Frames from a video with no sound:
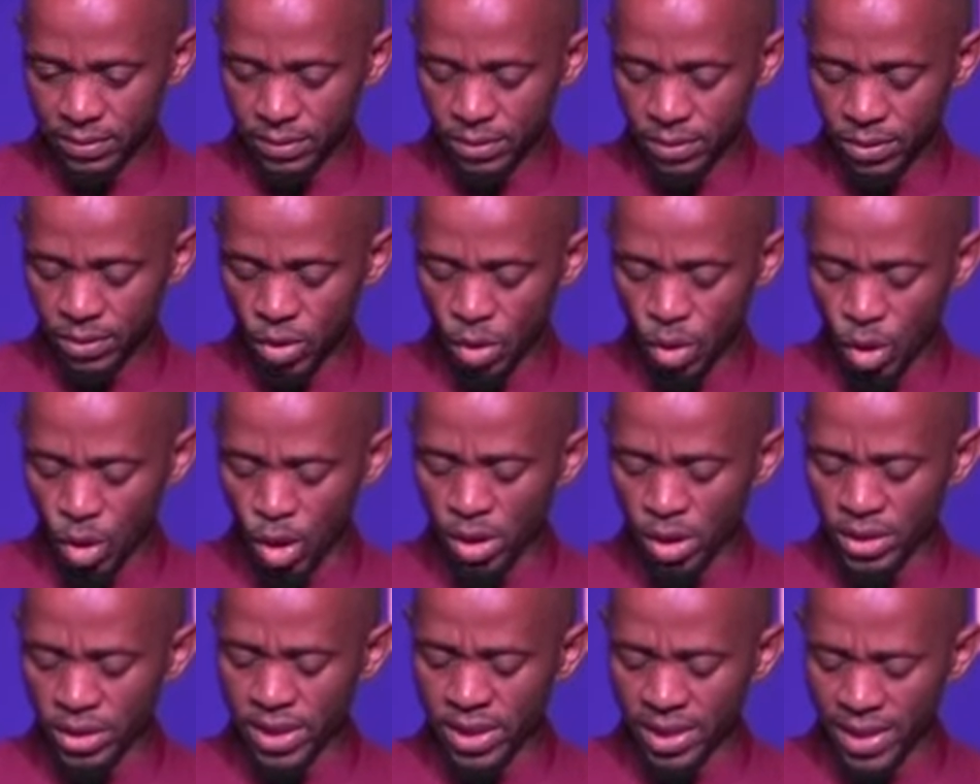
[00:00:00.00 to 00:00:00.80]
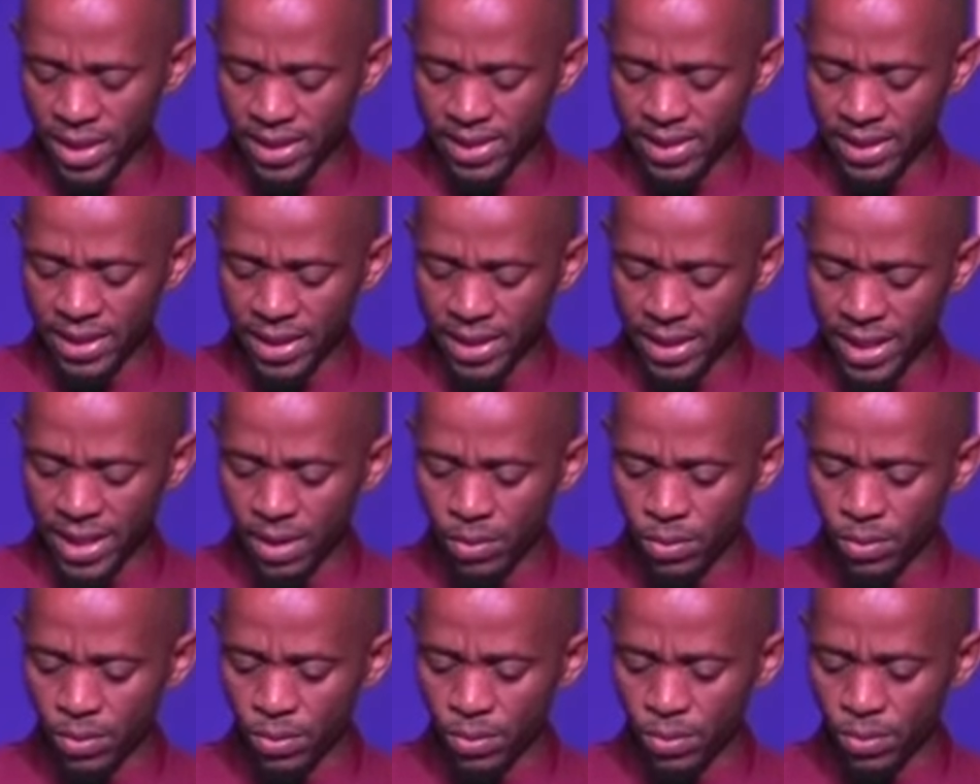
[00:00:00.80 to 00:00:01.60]
God has a
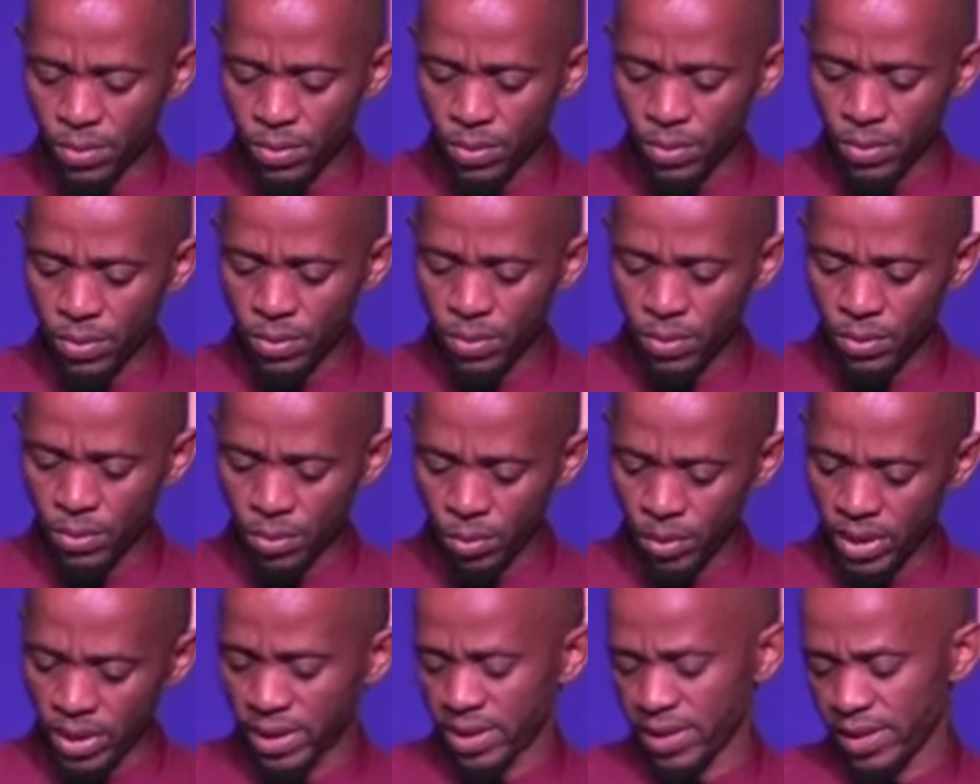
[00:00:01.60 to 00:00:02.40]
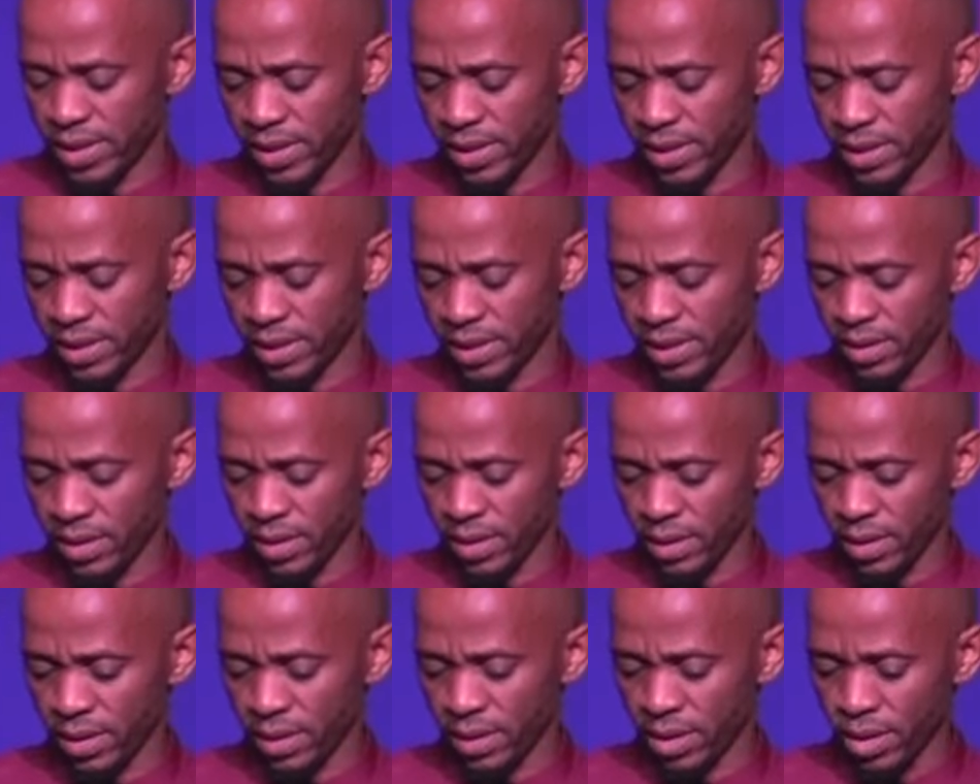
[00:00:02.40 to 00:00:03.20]
now word
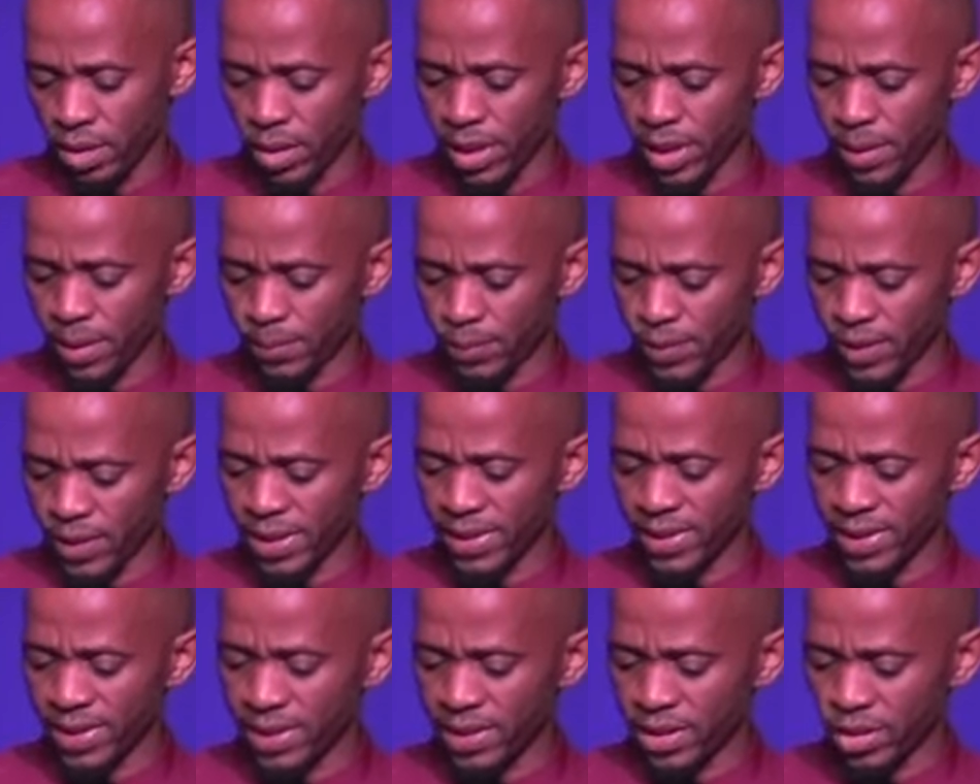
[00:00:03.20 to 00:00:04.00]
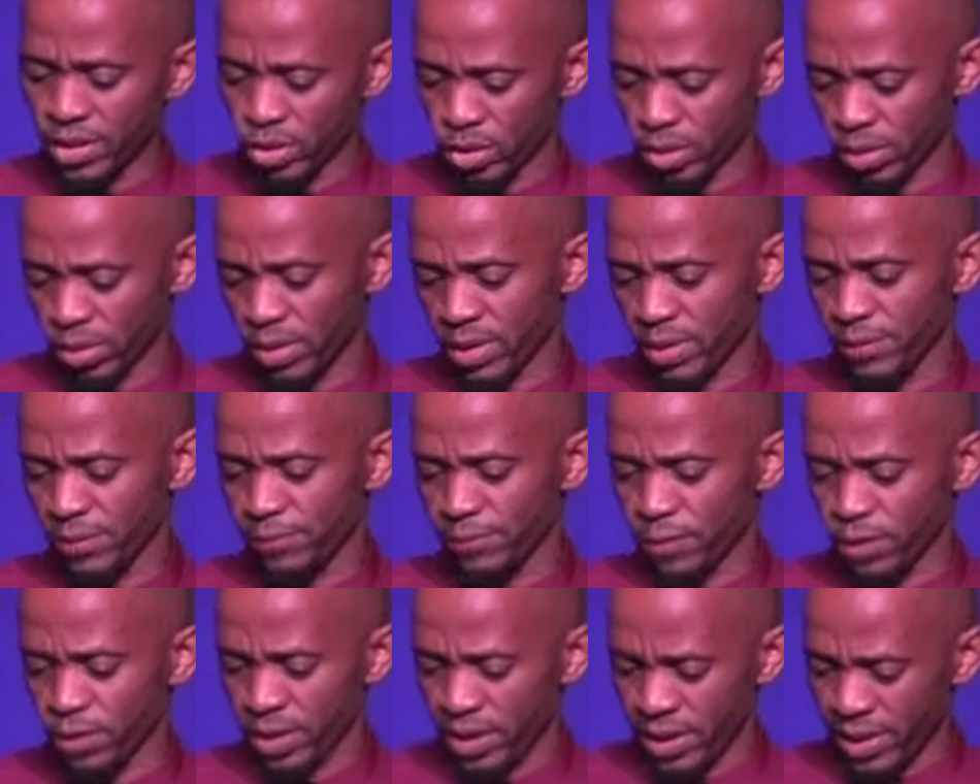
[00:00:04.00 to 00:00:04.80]
or a present truth
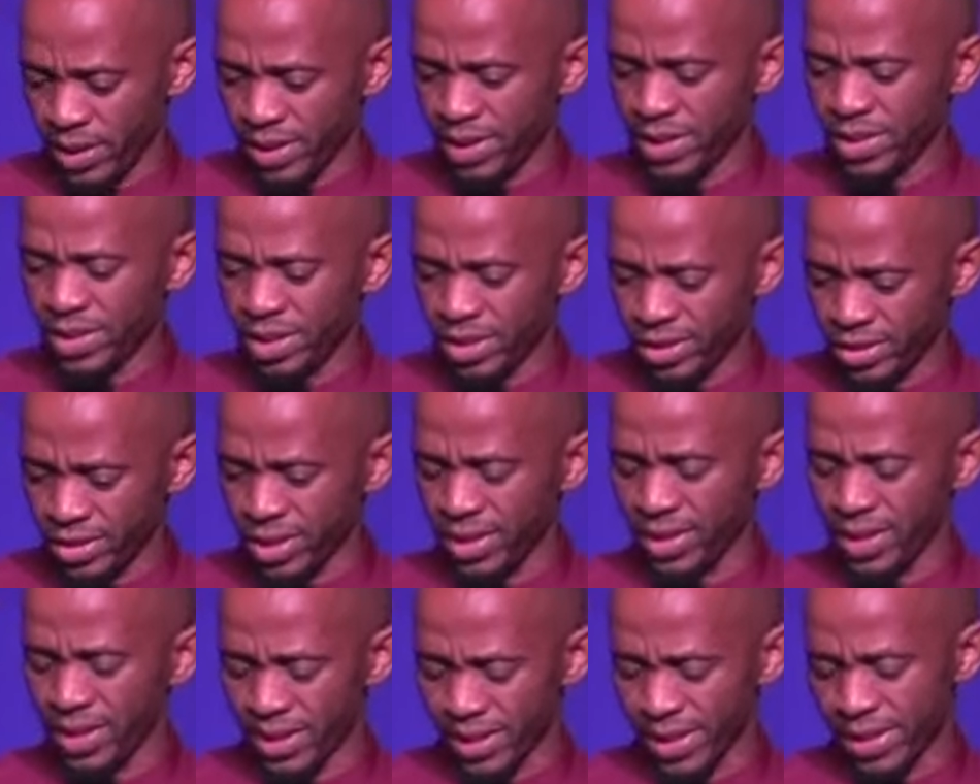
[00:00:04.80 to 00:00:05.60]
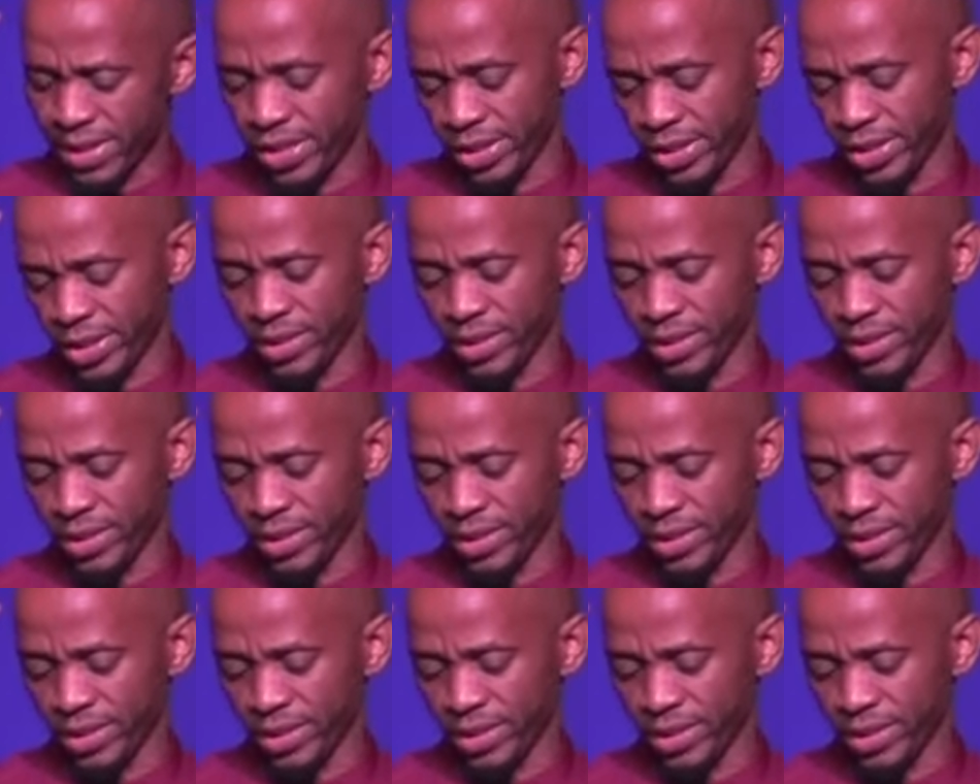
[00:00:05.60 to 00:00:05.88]
for each generation.